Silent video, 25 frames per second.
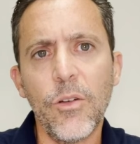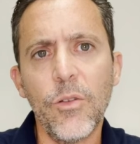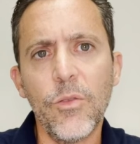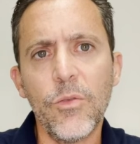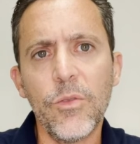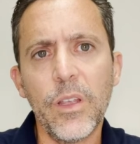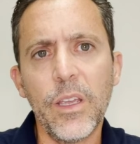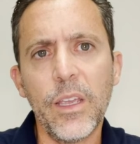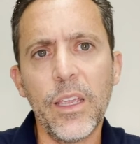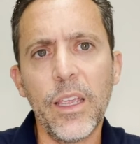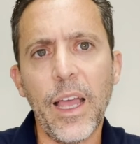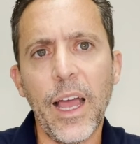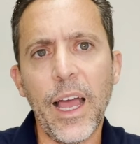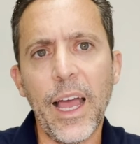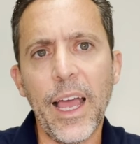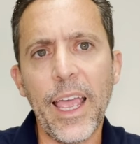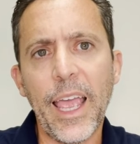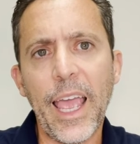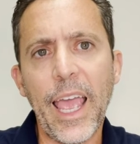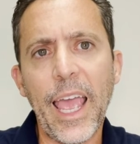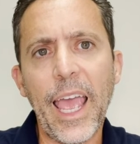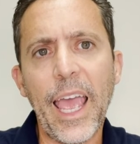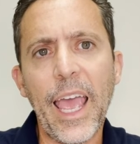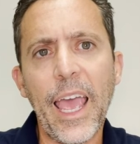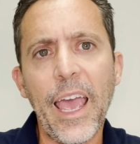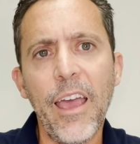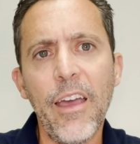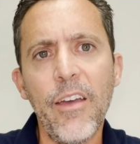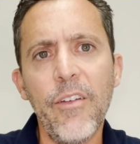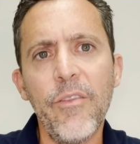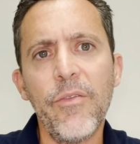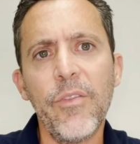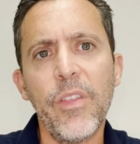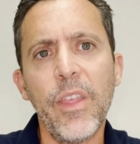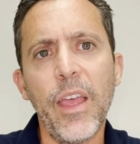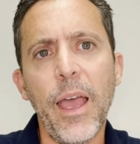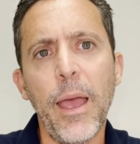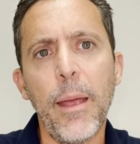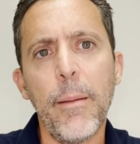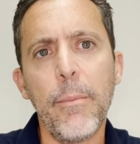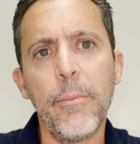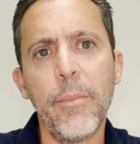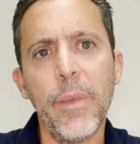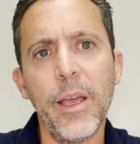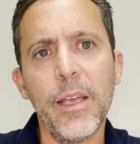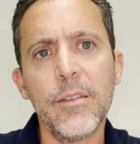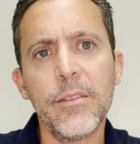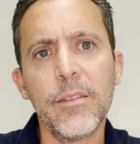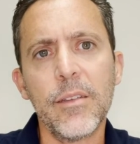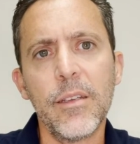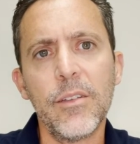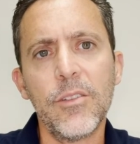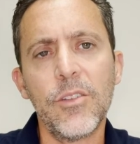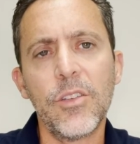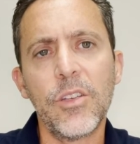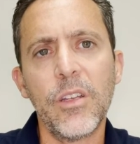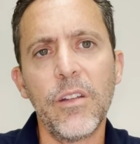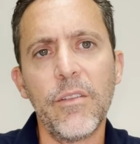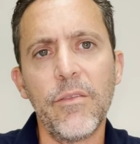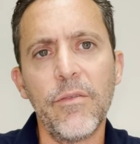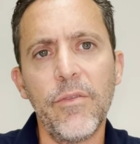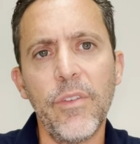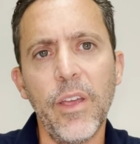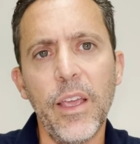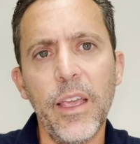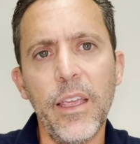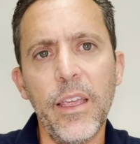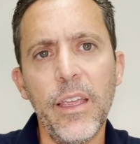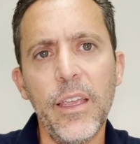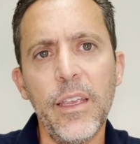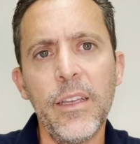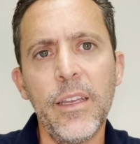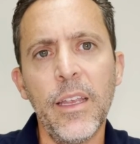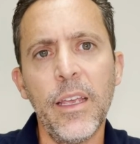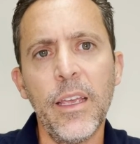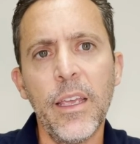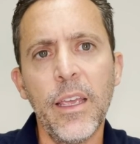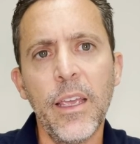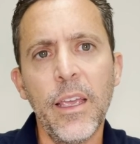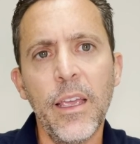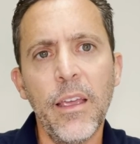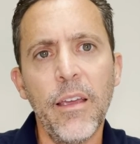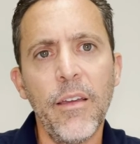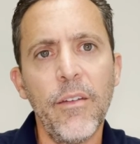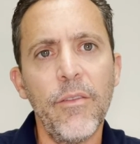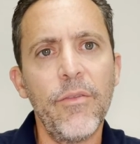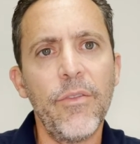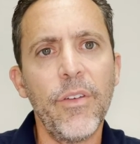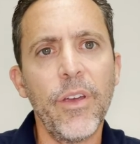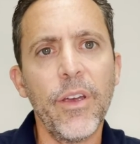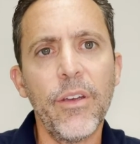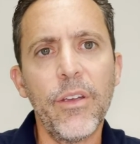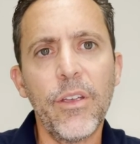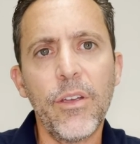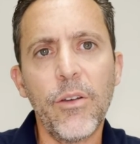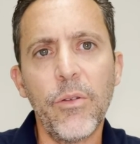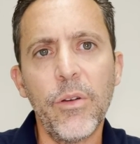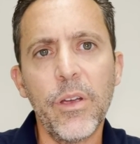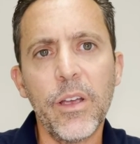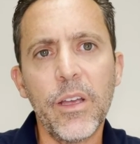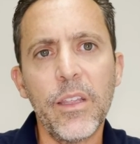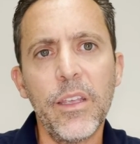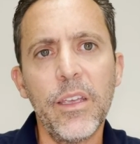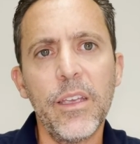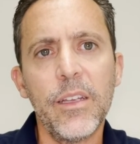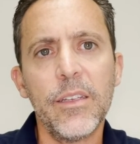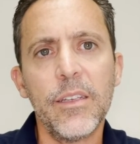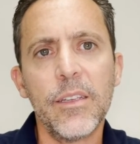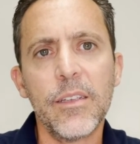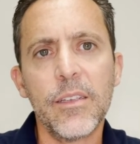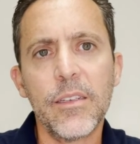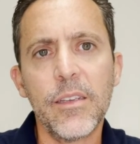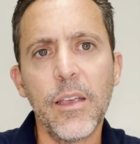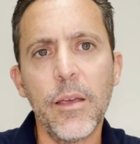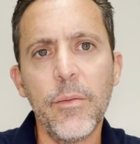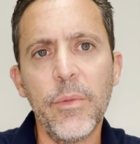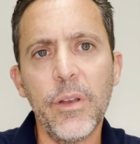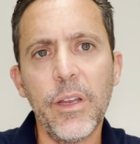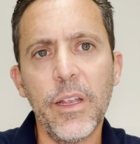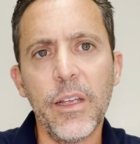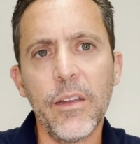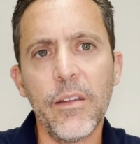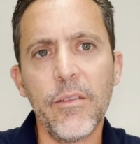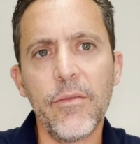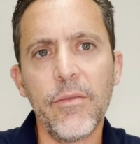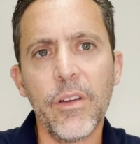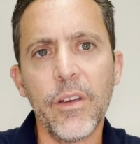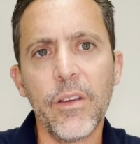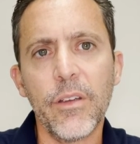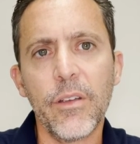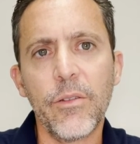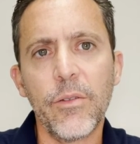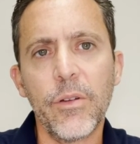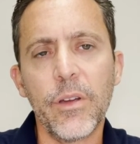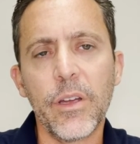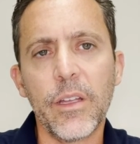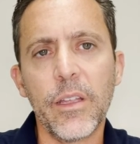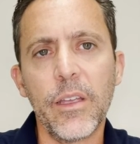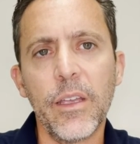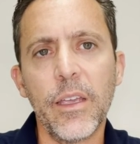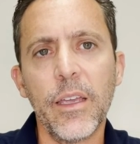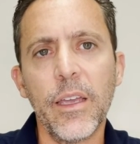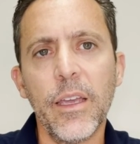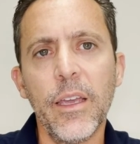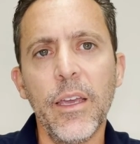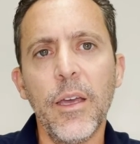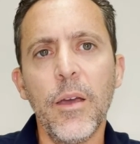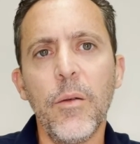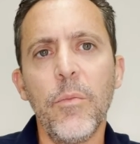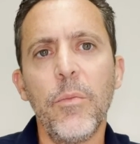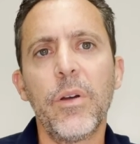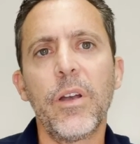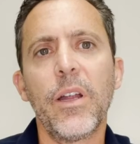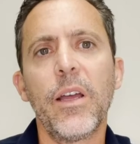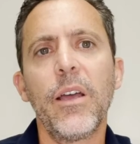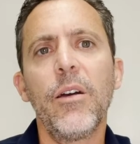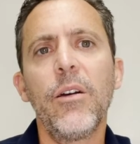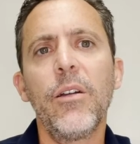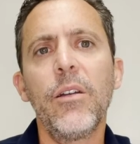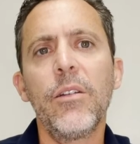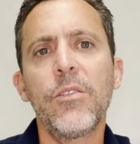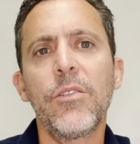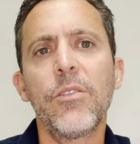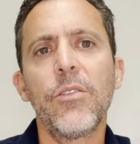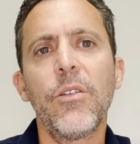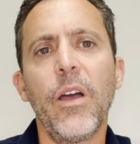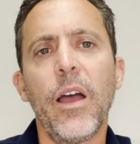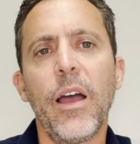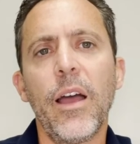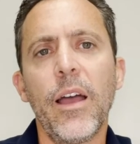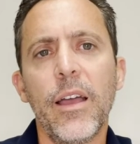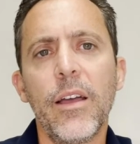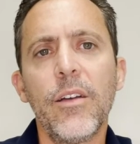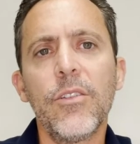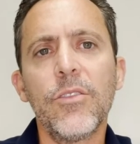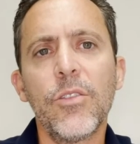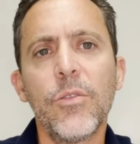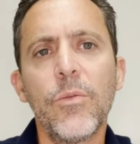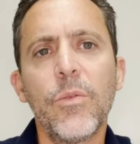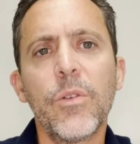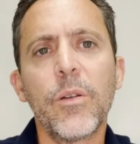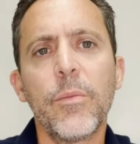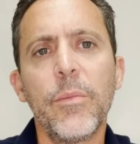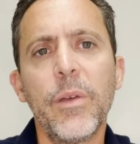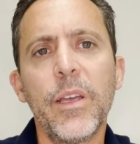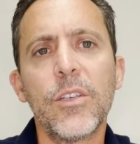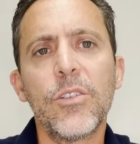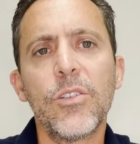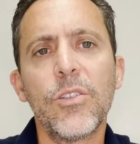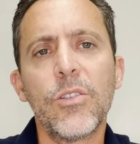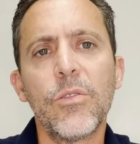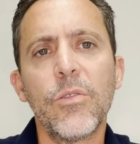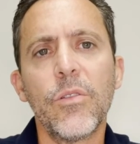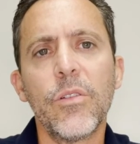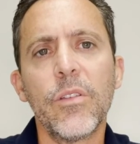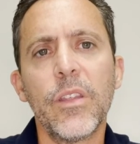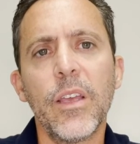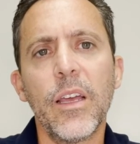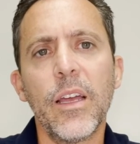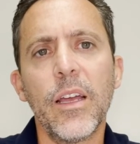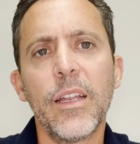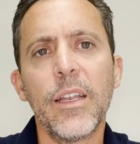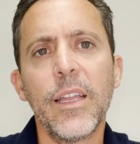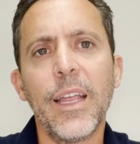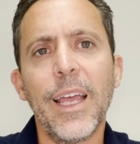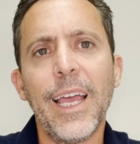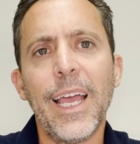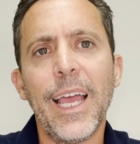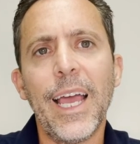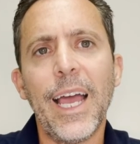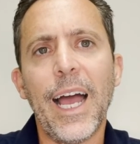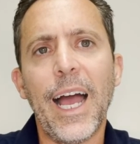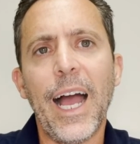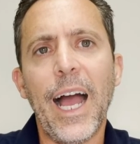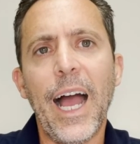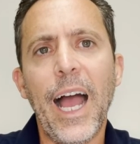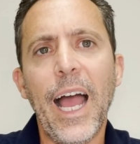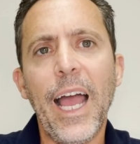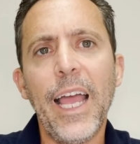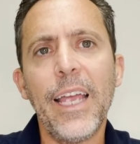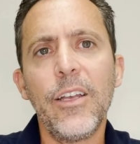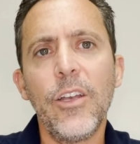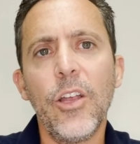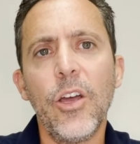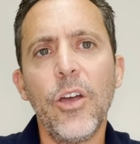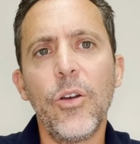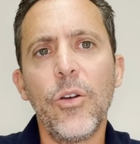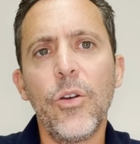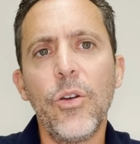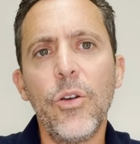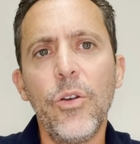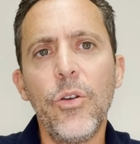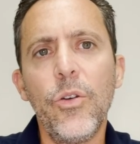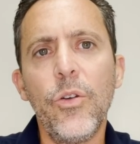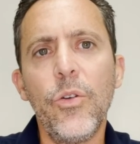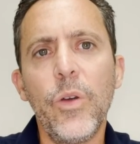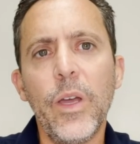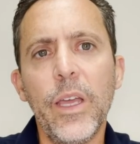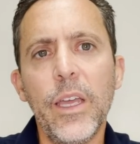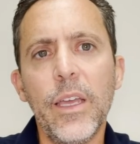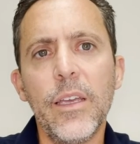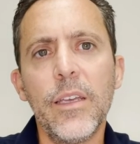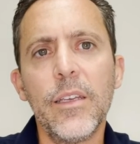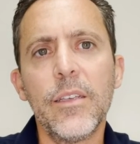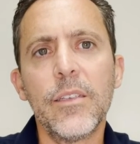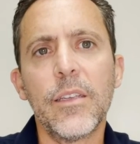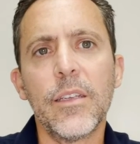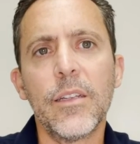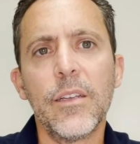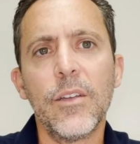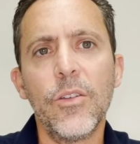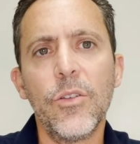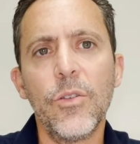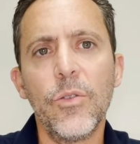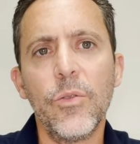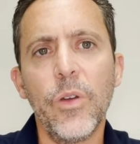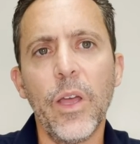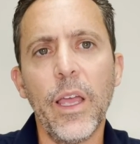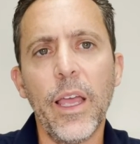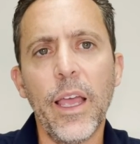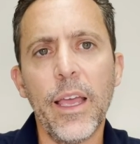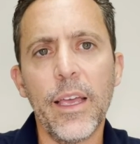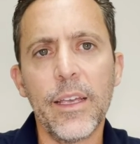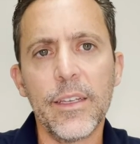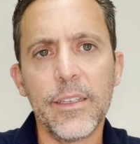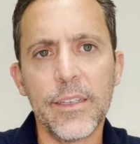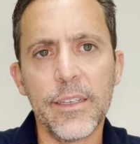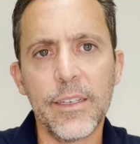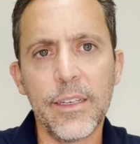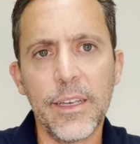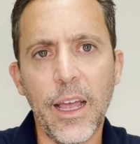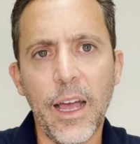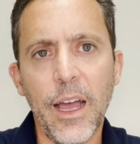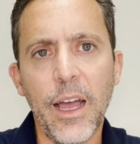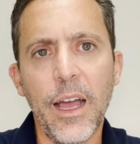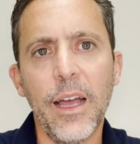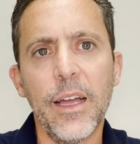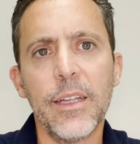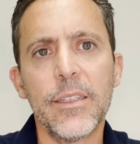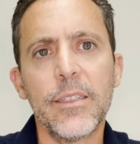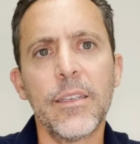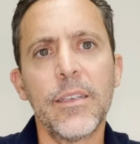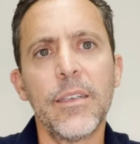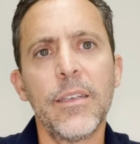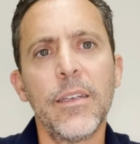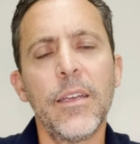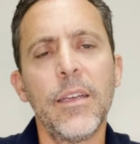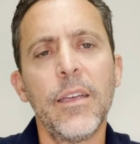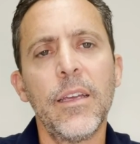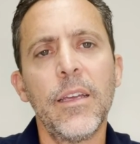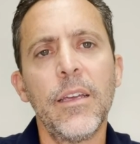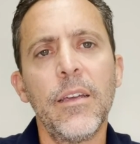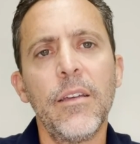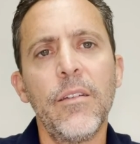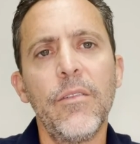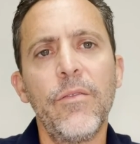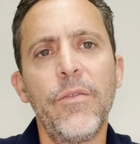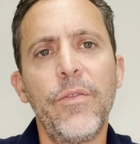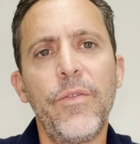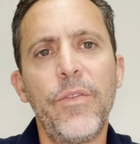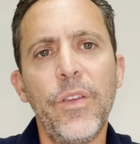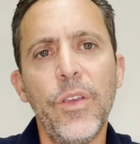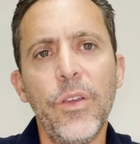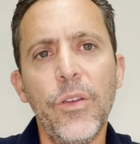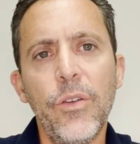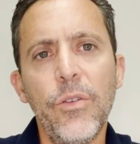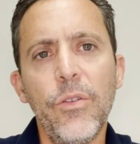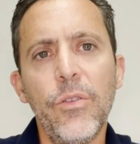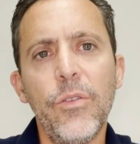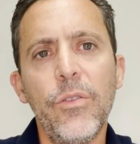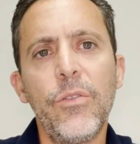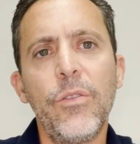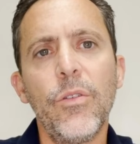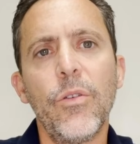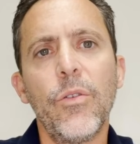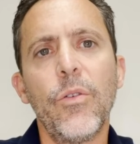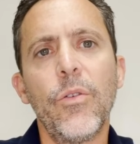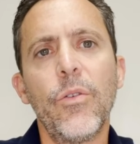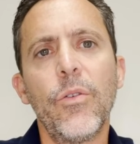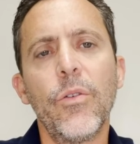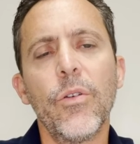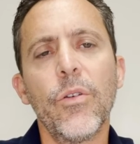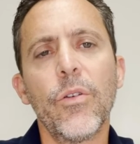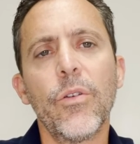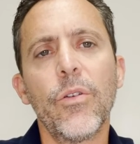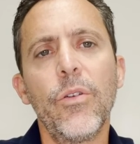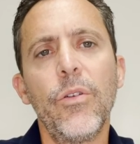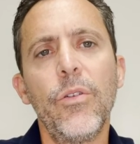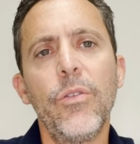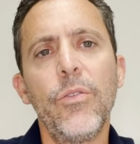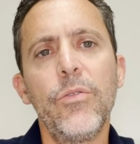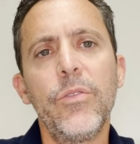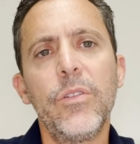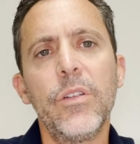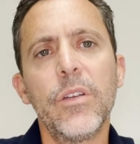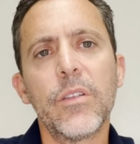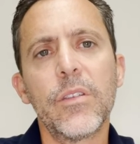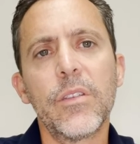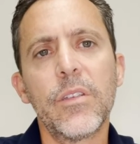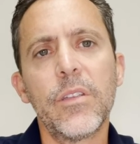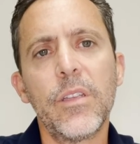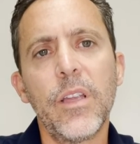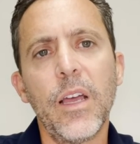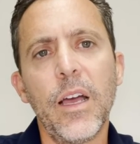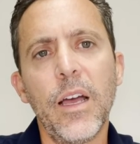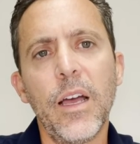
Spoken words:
only I have that message conveyed very quickly and disseminated very quickly, but I also want to make sure that I know who is and who has not viewed, or who has